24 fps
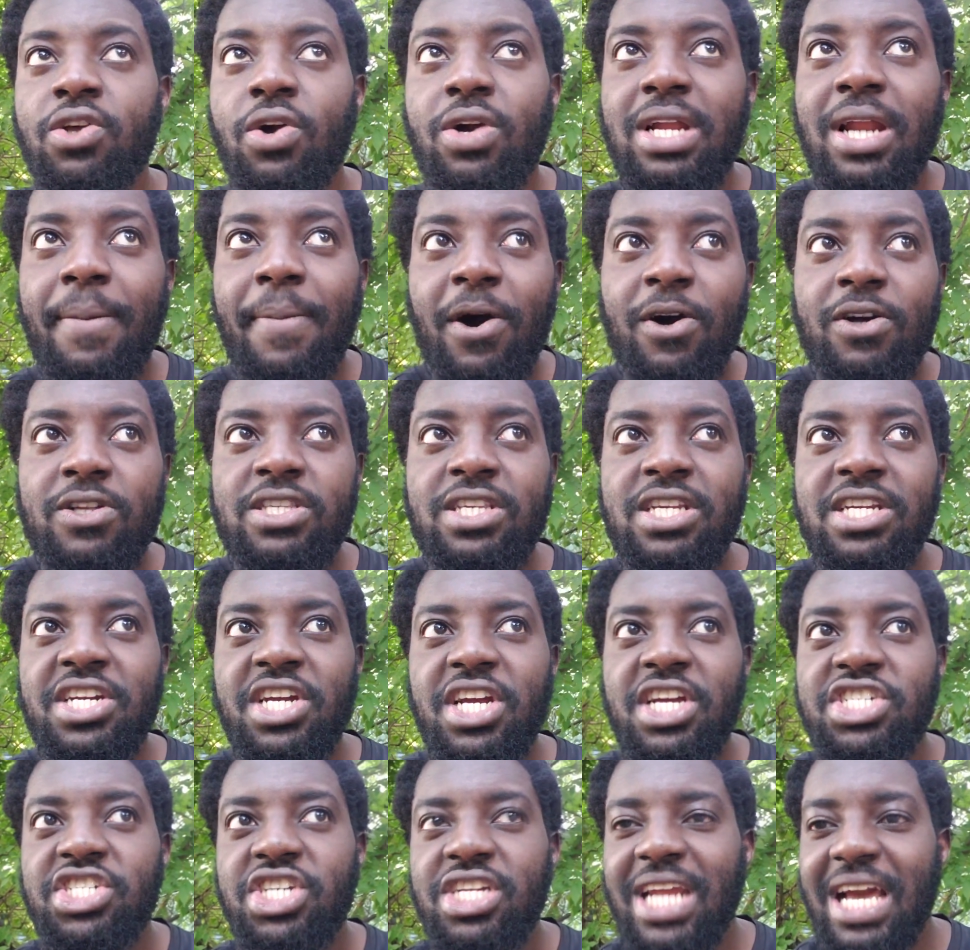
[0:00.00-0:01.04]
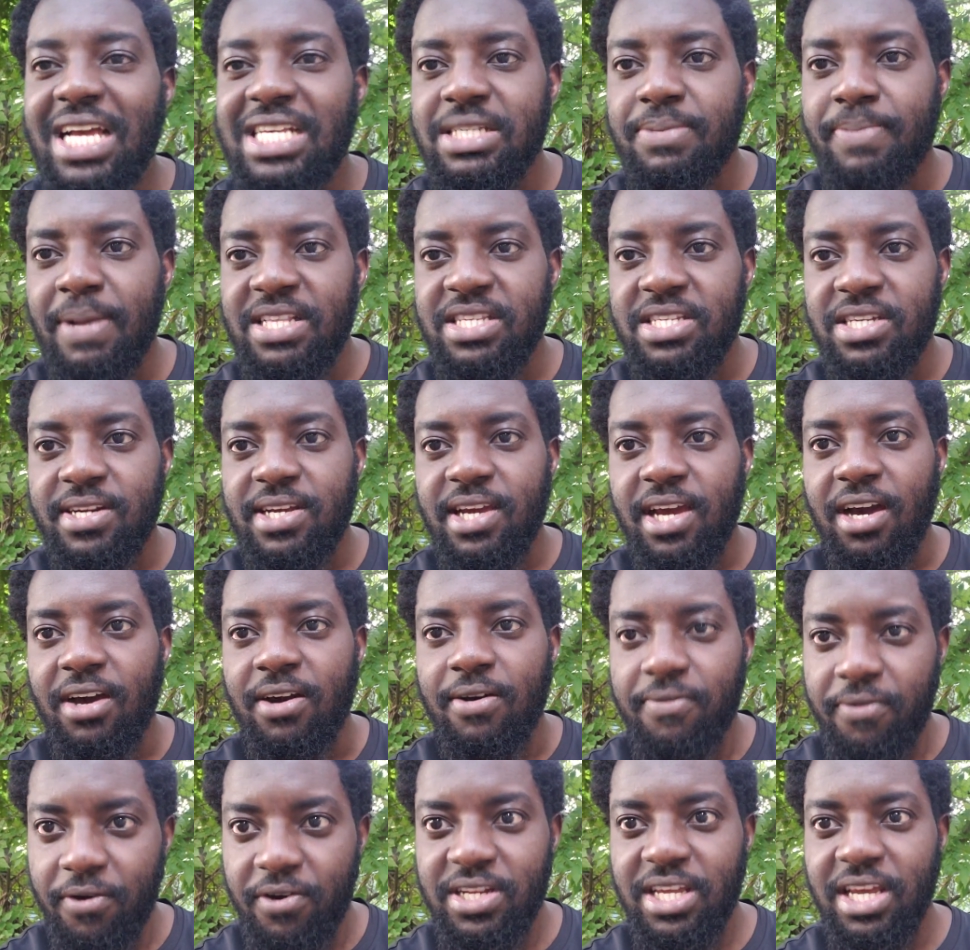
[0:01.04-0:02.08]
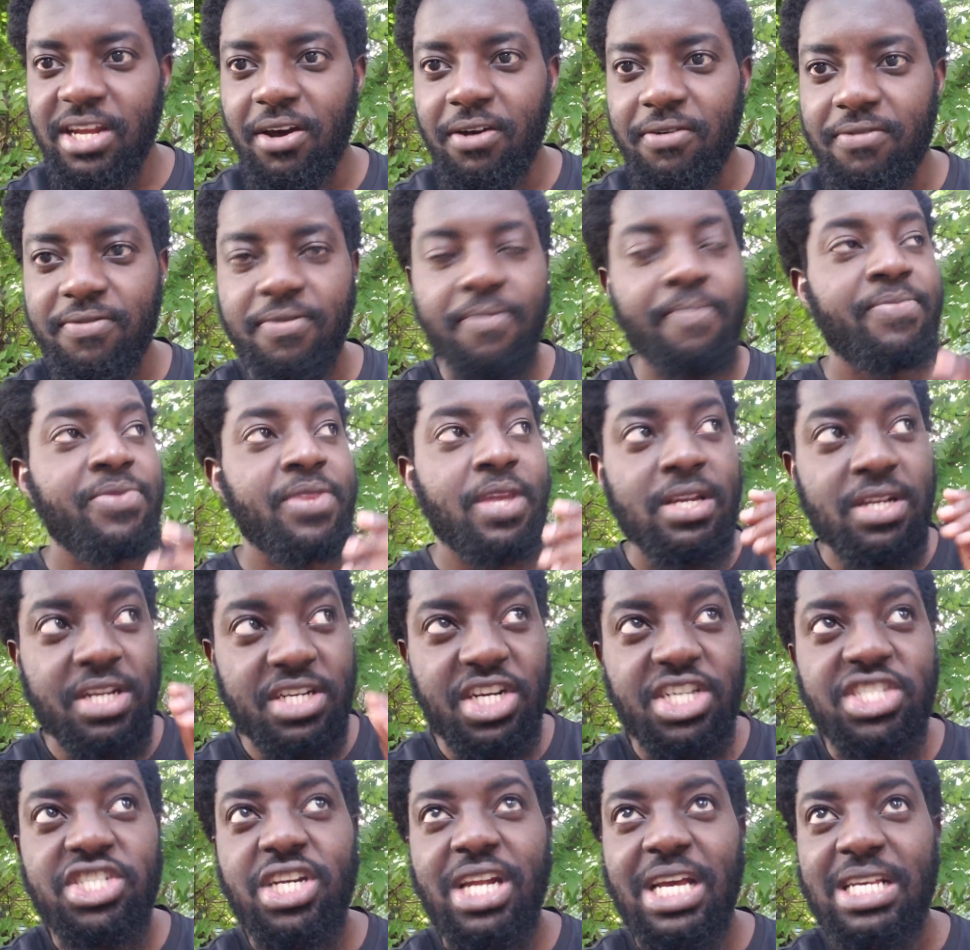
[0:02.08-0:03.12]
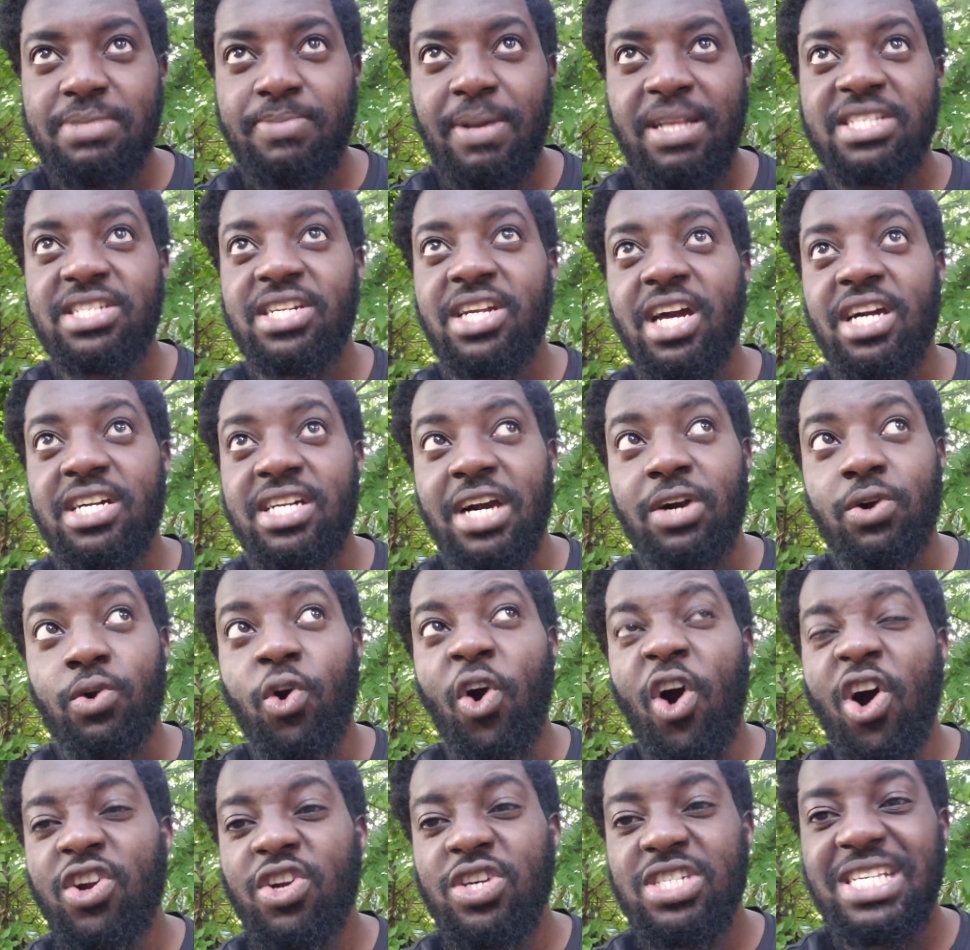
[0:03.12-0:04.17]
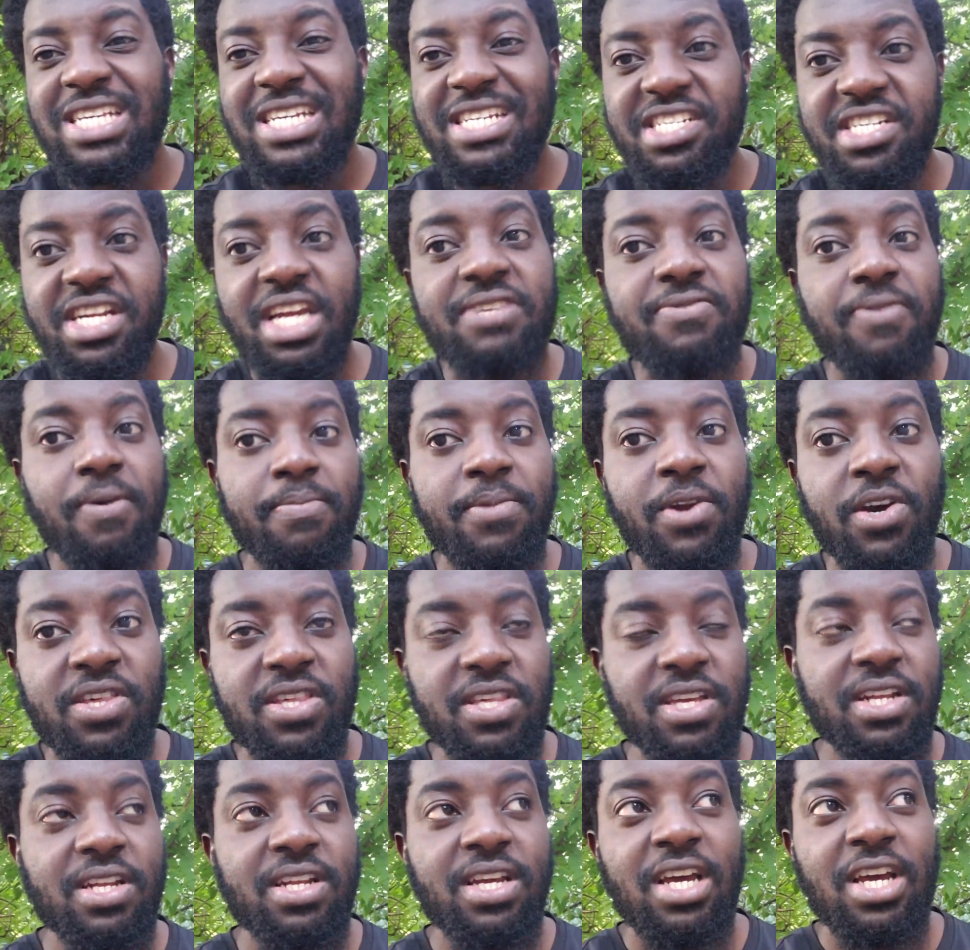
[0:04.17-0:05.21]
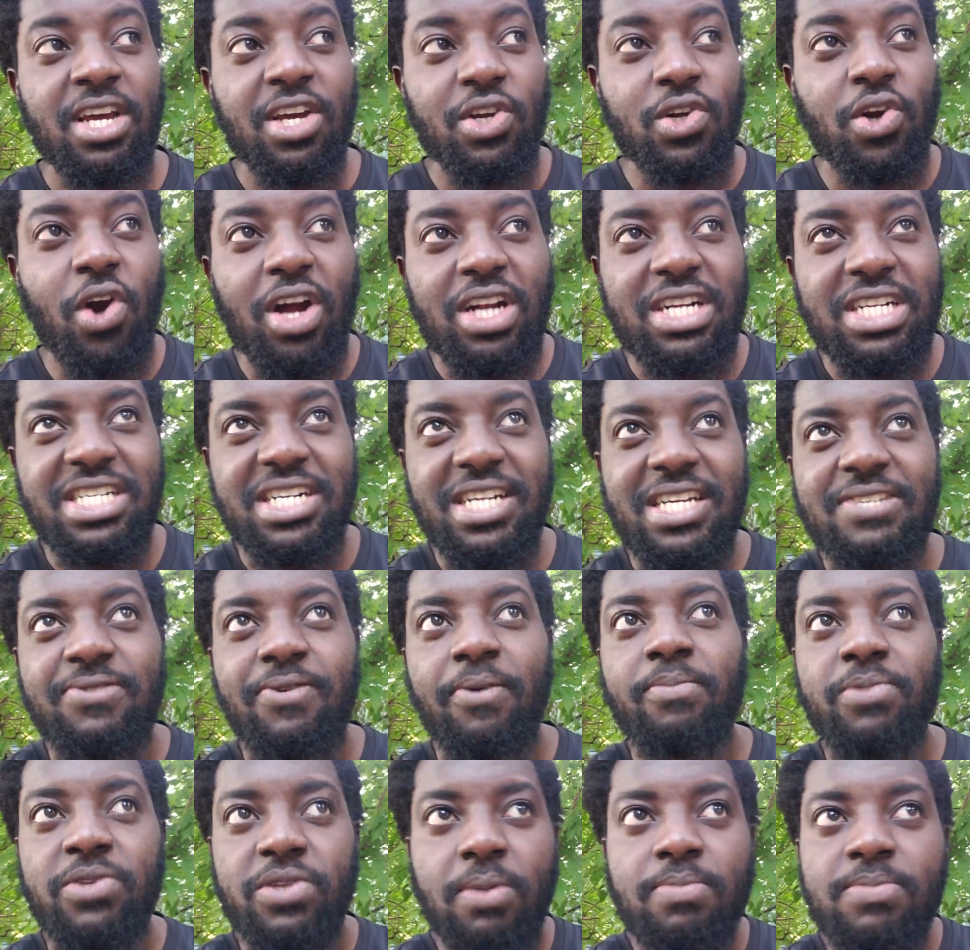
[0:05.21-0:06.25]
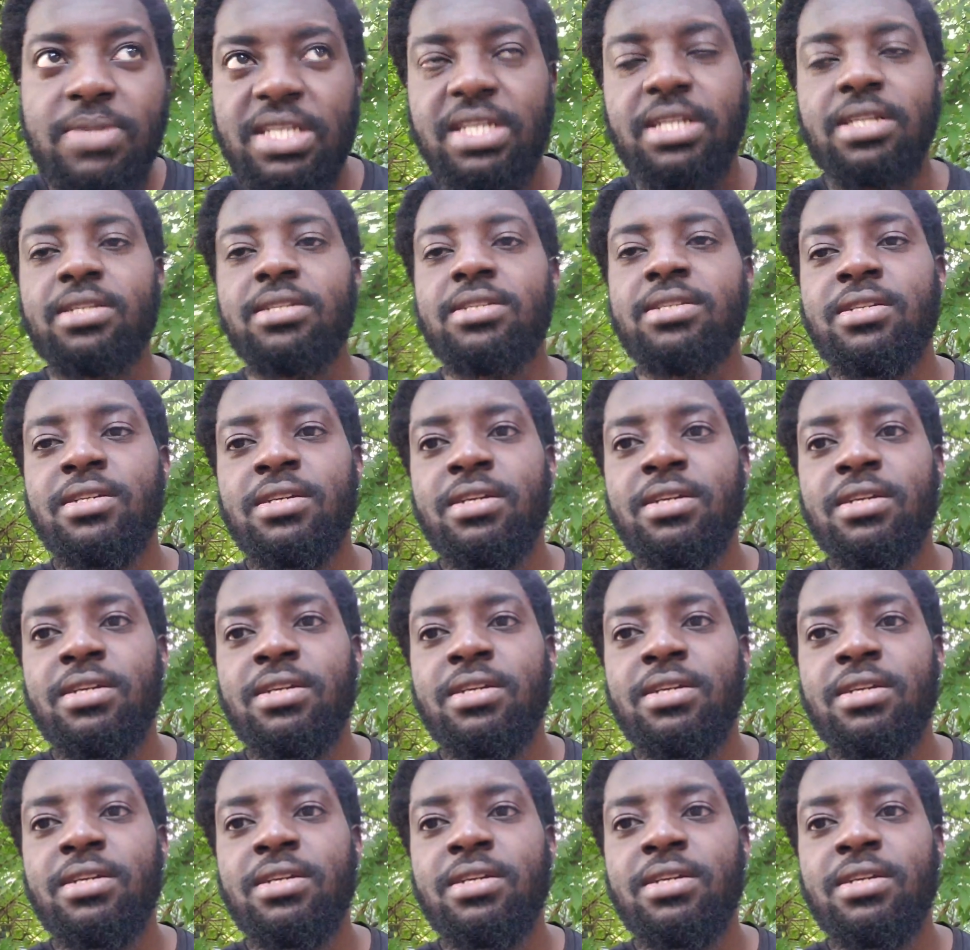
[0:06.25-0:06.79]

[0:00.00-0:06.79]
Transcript: talking about creation ex materia. Funny enough, creation ex materia, that God doesn't create from nothing. God creates from something.